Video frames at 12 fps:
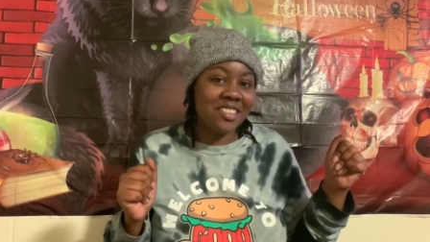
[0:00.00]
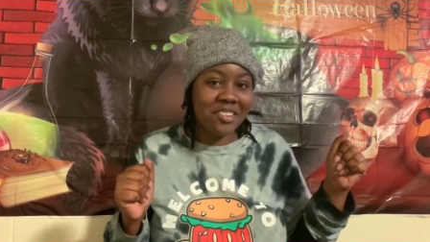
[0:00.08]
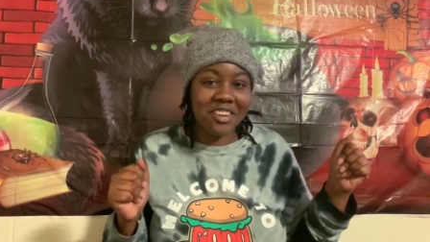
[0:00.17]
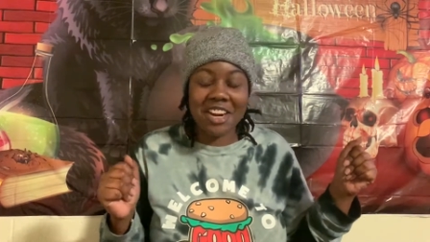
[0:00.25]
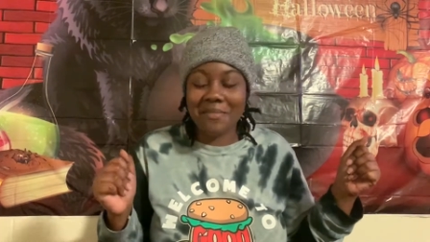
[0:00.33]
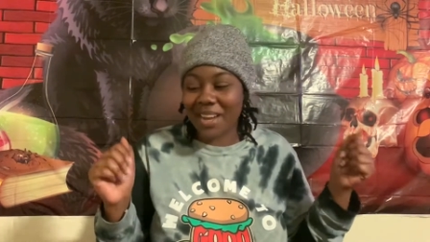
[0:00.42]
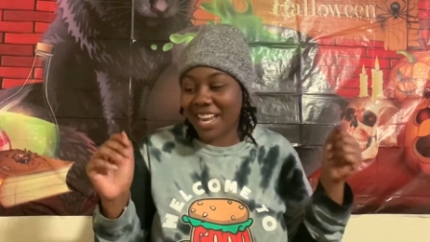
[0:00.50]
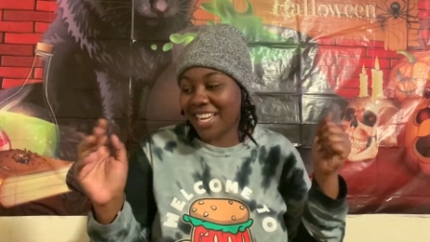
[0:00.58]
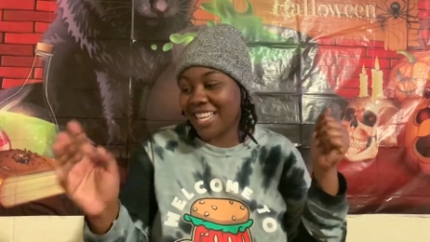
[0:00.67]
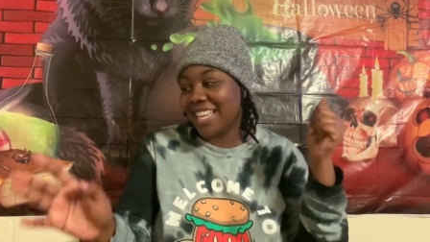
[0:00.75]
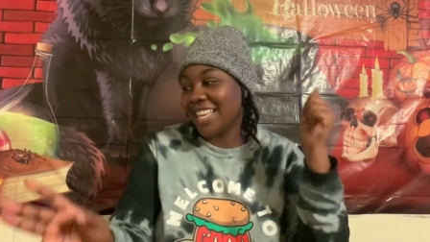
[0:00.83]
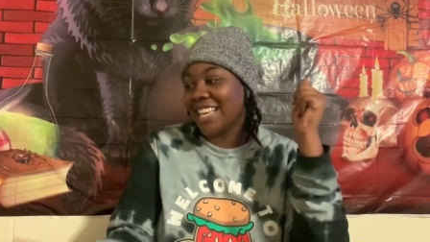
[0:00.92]
Or am I?
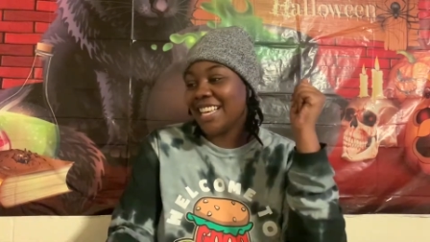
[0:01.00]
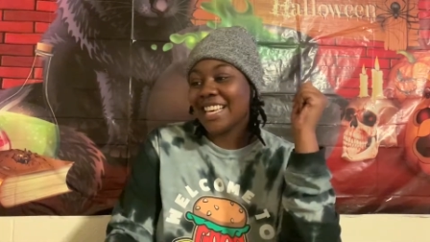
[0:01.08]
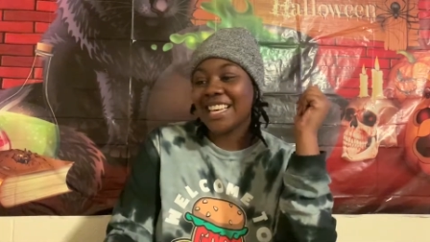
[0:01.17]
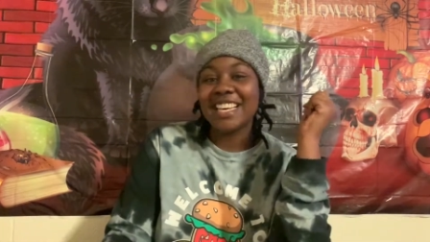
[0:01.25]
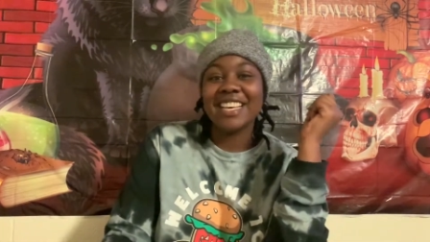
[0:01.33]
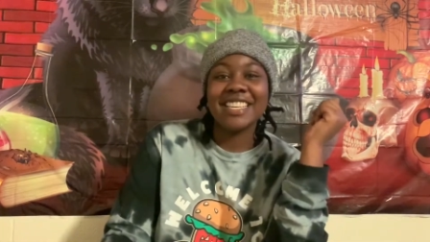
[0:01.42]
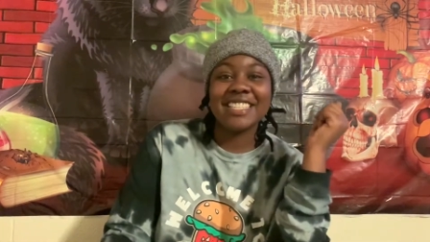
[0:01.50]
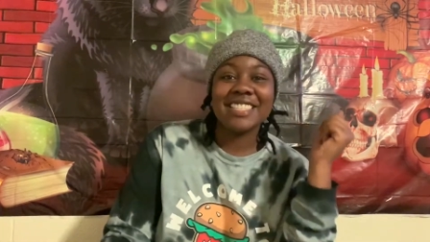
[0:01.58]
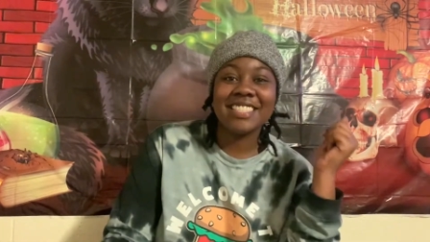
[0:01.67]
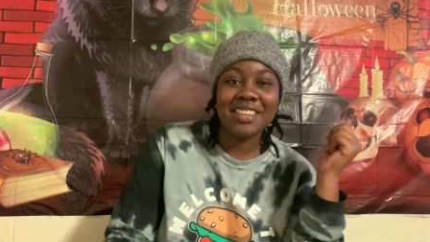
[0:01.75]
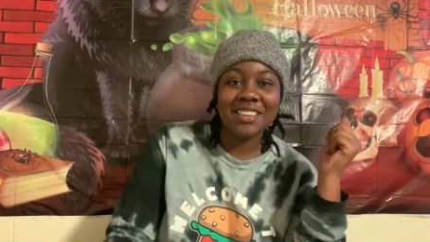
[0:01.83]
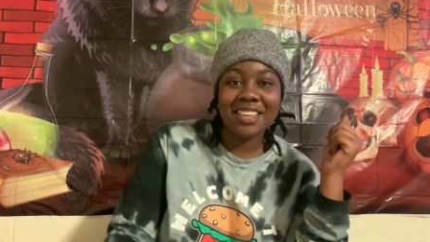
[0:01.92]
So